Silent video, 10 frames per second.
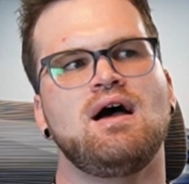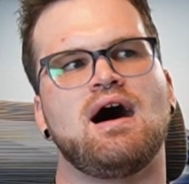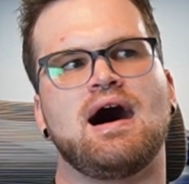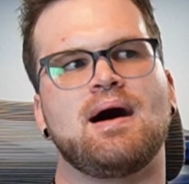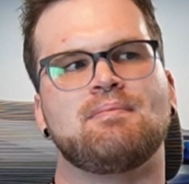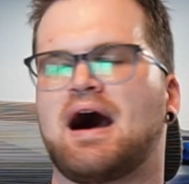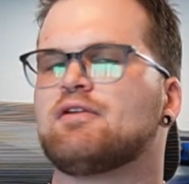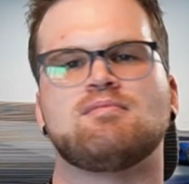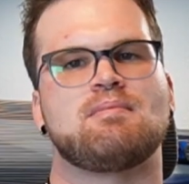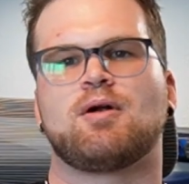I
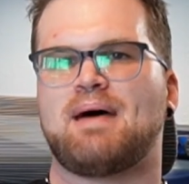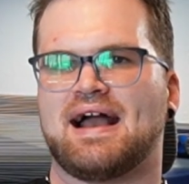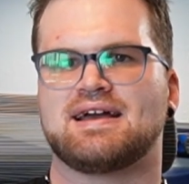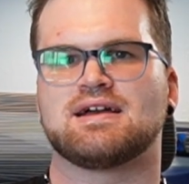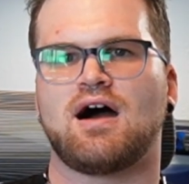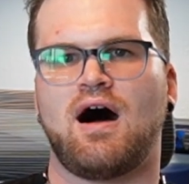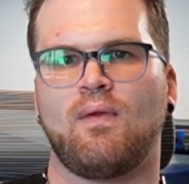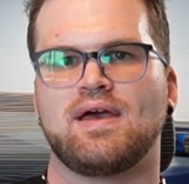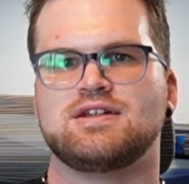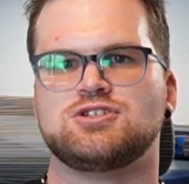remember back in
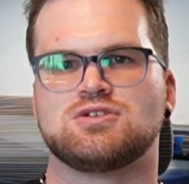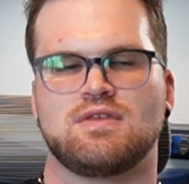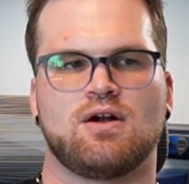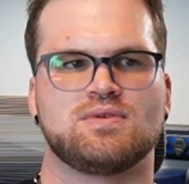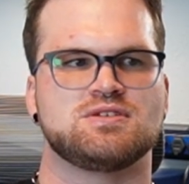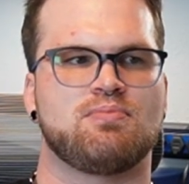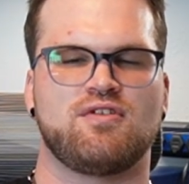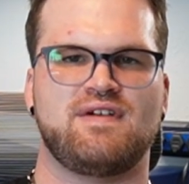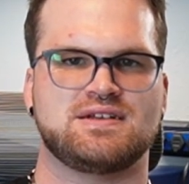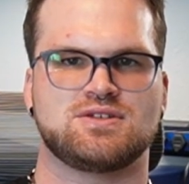college, there was a
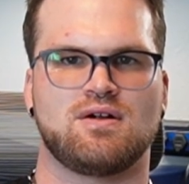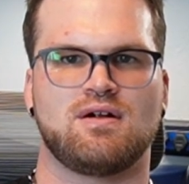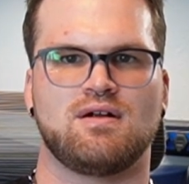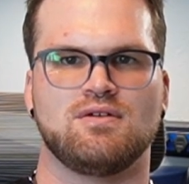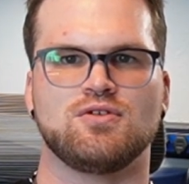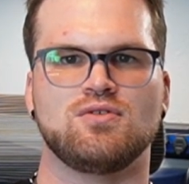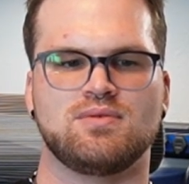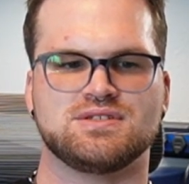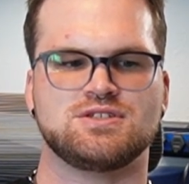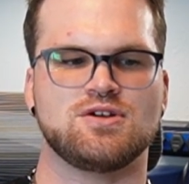professor who
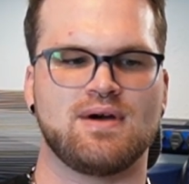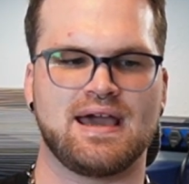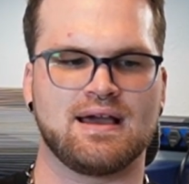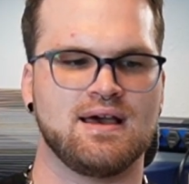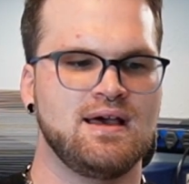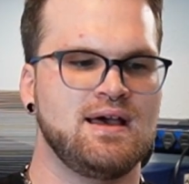was doing,